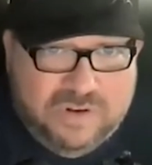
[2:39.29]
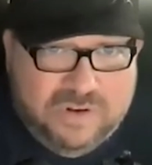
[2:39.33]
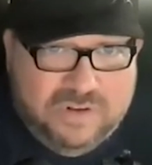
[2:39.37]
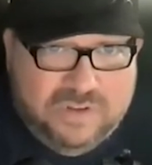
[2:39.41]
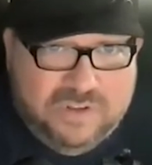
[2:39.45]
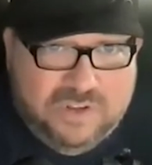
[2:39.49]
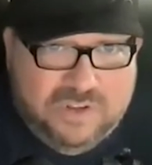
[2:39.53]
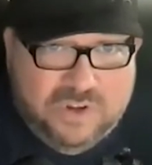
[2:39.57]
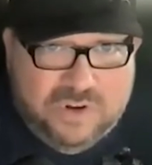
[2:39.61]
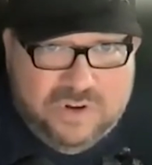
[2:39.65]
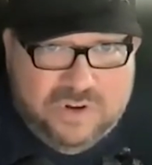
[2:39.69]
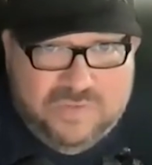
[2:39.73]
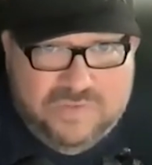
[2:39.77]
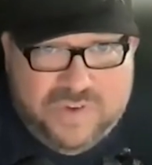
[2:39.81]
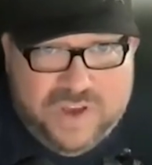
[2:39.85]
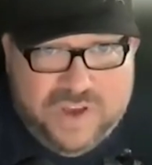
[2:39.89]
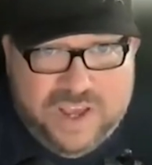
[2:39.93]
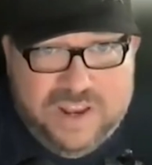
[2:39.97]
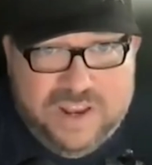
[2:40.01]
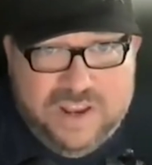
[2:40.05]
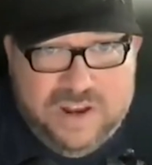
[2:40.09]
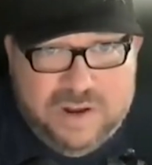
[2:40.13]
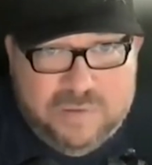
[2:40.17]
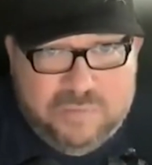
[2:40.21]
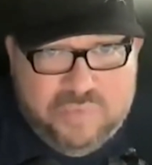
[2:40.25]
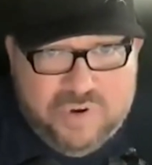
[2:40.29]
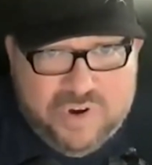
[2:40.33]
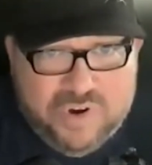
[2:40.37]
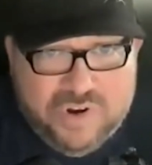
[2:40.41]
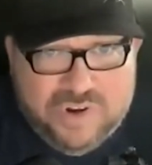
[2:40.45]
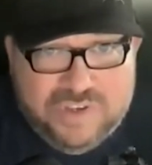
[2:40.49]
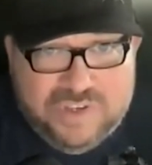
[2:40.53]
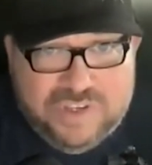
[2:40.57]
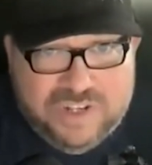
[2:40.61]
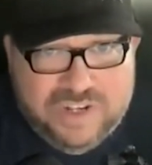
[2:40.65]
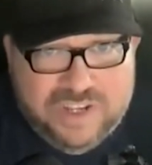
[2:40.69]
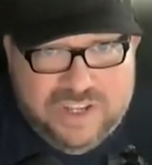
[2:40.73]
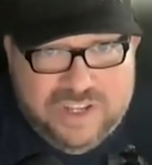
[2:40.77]
You're inviting a
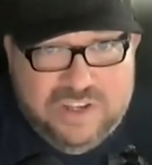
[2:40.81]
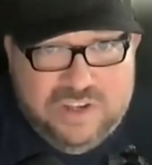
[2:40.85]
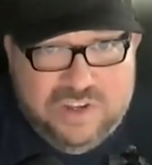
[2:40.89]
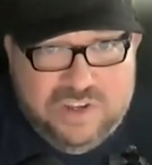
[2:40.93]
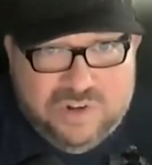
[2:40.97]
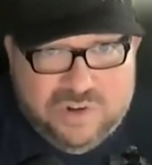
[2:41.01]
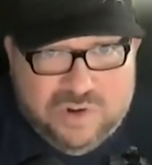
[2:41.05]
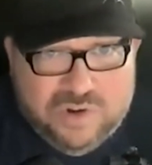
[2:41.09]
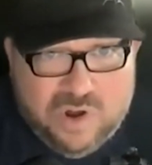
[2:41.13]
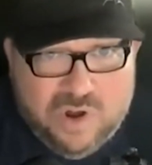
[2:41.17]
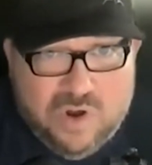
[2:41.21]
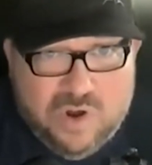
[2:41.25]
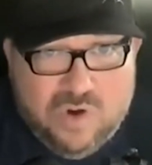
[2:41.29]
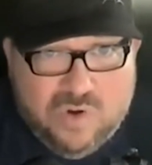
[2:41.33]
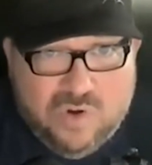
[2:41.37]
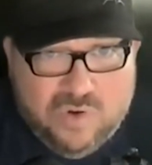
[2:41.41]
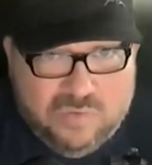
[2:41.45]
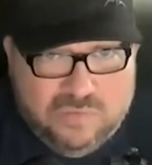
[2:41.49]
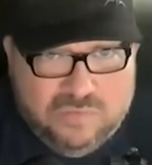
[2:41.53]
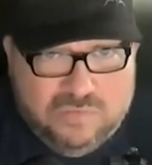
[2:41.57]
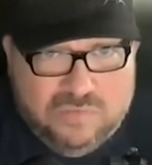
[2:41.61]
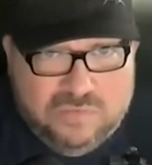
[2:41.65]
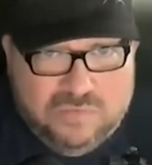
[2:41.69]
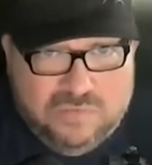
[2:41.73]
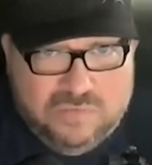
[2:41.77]
person into your home,